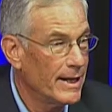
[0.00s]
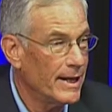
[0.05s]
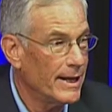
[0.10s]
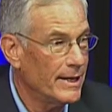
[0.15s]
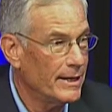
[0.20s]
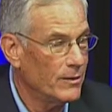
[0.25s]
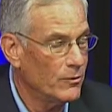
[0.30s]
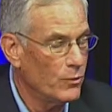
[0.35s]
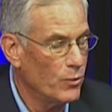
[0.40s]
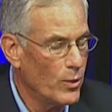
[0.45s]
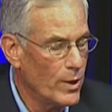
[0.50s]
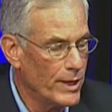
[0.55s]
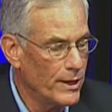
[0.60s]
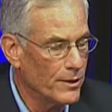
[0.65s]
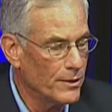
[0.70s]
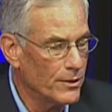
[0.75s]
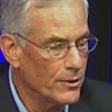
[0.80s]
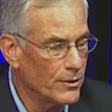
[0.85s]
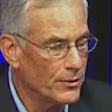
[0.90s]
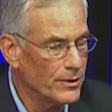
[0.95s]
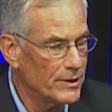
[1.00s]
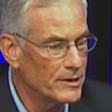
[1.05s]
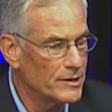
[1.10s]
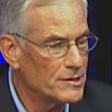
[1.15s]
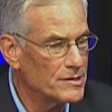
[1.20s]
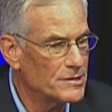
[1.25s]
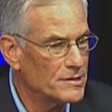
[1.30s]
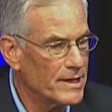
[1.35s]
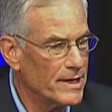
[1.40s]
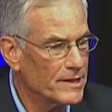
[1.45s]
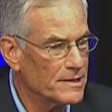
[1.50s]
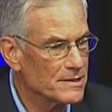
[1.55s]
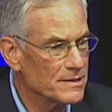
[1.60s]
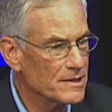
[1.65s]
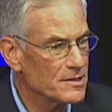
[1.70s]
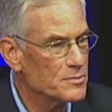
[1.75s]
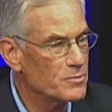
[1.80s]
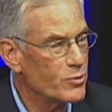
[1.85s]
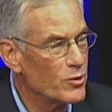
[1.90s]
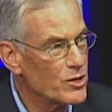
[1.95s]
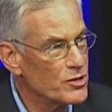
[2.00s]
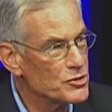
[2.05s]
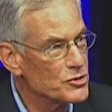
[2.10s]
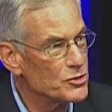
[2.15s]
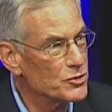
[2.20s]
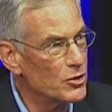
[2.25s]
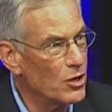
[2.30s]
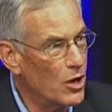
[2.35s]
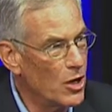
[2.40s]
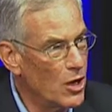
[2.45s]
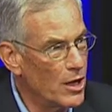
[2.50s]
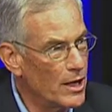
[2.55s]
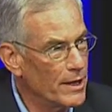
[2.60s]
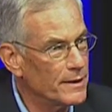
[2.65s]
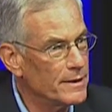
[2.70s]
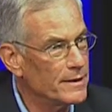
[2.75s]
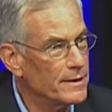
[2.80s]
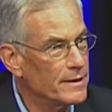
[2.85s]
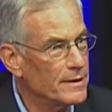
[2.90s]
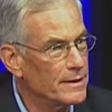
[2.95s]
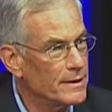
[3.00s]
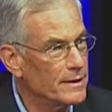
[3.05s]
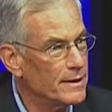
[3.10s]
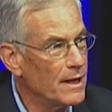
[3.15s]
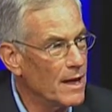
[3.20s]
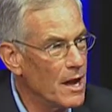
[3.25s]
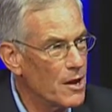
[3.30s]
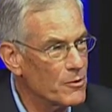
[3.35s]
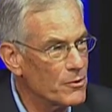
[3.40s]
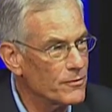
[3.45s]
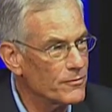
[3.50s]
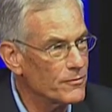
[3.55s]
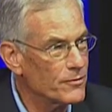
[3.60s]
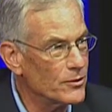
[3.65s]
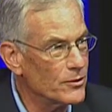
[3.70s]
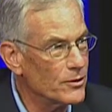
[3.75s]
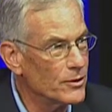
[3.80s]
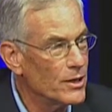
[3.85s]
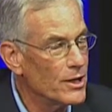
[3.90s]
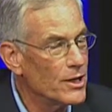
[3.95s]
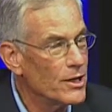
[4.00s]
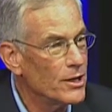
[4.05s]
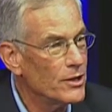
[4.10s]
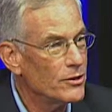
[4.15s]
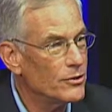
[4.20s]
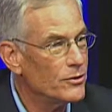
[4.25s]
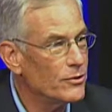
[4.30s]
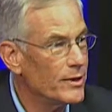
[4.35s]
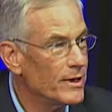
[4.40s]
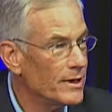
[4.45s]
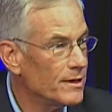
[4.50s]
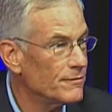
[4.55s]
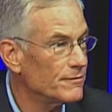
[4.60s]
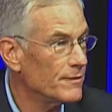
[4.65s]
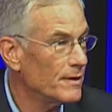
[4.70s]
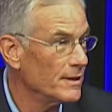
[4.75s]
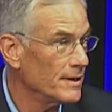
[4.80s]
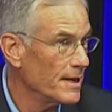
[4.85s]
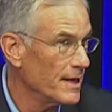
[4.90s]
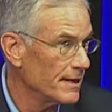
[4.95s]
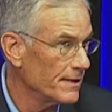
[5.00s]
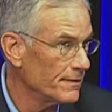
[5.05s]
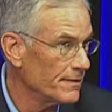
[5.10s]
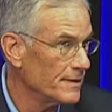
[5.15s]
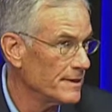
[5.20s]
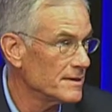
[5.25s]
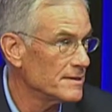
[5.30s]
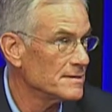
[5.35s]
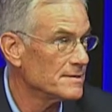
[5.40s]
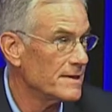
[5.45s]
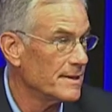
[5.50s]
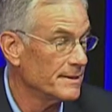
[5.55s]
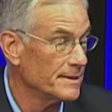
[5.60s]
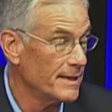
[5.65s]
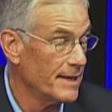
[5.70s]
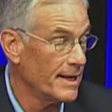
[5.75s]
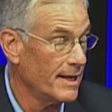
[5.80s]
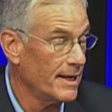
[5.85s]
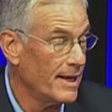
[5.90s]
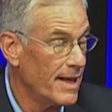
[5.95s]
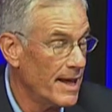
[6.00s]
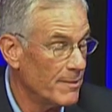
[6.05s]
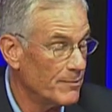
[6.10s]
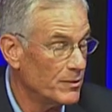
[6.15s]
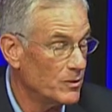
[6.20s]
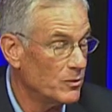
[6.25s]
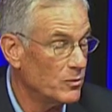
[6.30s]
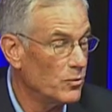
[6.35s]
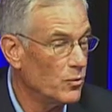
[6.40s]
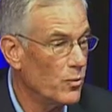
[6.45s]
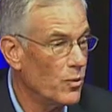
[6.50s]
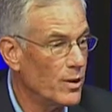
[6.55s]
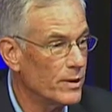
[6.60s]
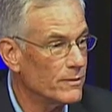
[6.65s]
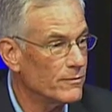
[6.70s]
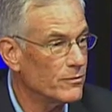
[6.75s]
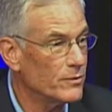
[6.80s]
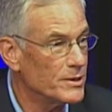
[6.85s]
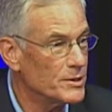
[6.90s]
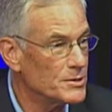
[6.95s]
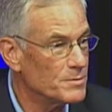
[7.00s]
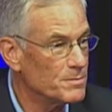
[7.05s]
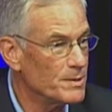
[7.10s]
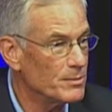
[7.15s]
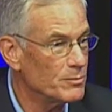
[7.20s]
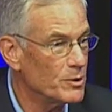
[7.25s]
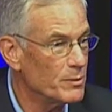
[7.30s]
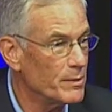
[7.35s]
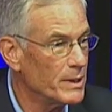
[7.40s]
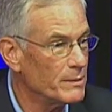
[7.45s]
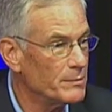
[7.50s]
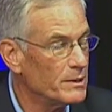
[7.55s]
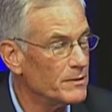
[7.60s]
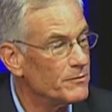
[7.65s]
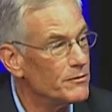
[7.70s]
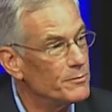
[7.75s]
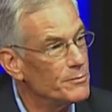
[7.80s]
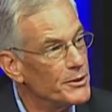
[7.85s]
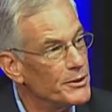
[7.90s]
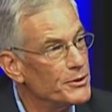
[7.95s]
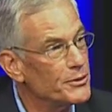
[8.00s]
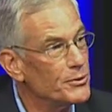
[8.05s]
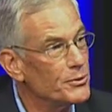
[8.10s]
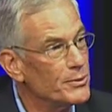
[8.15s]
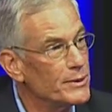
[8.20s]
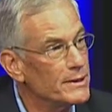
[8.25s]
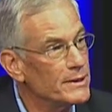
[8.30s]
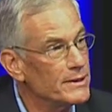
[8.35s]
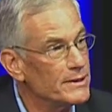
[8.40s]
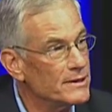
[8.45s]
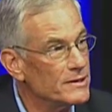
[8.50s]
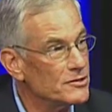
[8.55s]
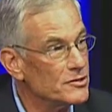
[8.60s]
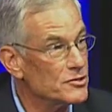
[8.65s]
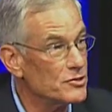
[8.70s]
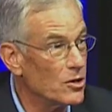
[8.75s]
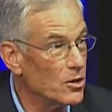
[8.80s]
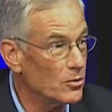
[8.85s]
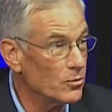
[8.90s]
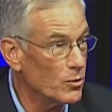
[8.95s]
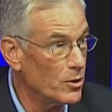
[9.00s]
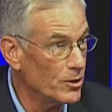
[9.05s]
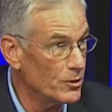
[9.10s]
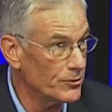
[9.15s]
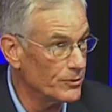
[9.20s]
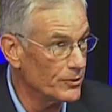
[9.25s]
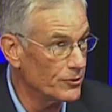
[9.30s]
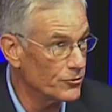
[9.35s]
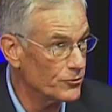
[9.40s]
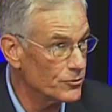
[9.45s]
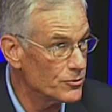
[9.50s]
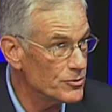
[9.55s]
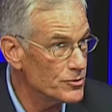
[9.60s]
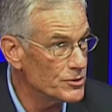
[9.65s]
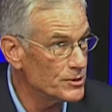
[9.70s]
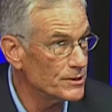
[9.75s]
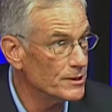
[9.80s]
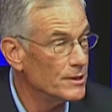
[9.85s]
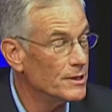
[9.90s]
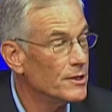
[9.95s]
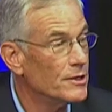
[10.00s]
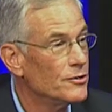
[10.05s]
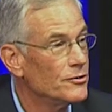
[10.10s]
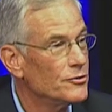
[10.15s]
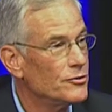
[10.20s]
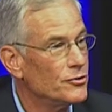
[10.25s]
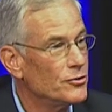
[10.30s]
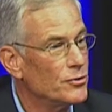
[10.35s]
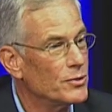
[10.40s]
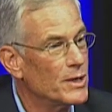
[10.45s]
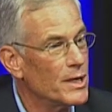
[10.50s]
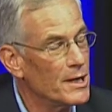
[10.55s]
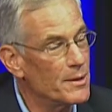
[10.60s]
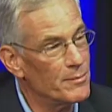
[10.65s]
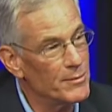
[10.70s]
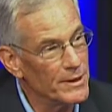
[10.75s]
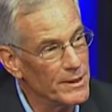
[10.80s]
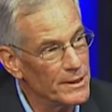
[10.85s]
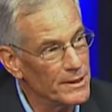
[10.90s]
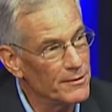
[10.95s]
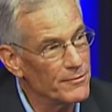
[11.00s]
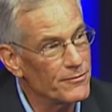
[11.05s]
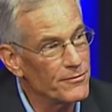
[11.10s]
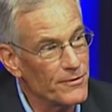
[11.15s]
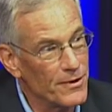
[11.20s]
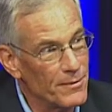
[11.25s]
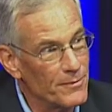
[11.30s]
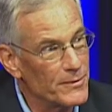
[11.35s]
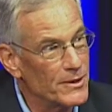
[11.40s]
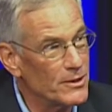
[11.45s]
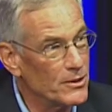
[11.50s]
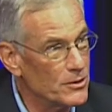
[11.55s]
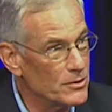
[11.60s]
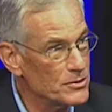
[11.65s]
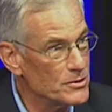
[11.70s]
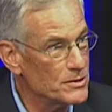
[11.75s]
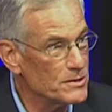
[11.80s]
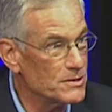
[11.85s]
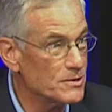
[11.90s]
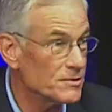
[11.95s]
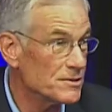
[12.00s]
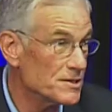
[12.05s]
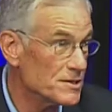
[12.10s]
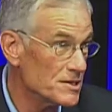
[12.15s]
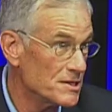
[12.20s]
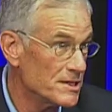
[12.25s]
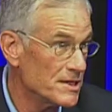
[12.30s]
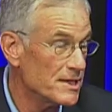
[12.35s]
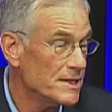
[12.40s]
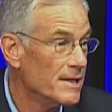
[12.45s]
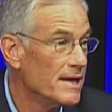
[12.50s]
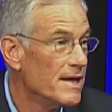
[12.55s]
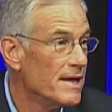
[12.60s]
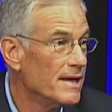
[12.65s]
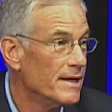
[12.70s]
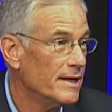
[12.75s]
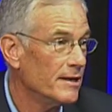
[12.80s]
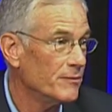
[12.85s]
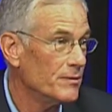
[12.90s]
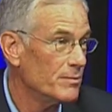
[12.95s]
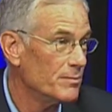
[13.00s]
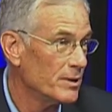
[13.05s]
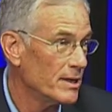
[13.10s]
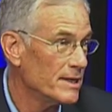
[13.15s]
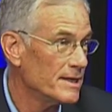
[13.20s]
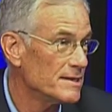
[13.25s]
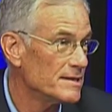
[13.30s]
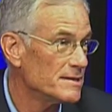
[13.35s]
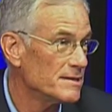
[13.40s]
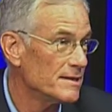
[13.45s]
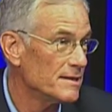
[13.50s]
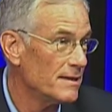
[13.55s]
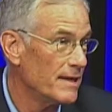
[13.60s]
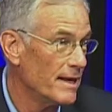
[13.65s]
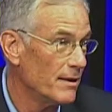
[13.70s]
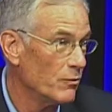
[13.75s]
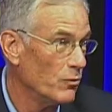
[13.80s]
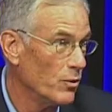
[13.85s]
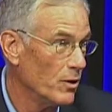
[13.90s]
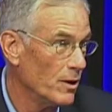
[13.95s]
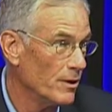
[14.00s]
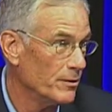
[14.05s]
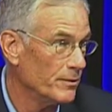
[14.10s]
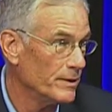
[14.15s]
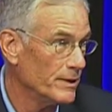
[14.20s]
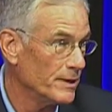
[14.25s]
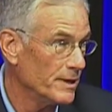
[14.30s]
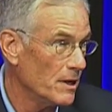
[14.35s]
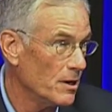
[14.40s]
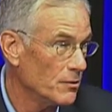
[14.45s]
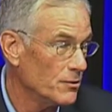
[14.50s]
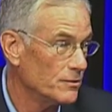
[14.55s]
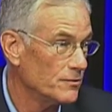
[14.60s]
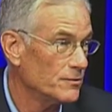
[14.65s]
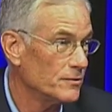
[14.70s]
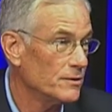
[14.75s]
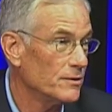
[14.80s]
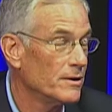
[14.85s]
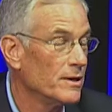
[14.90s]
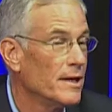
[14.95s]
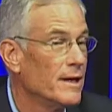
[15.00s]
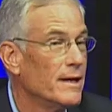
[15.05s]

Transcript: And when there is excess pressure on the aquifer, you have a lot of things that can happen, one of which people may be familiar with is saltwater intrusion to come in from the oceans or the sea and replace that water in the aquifer.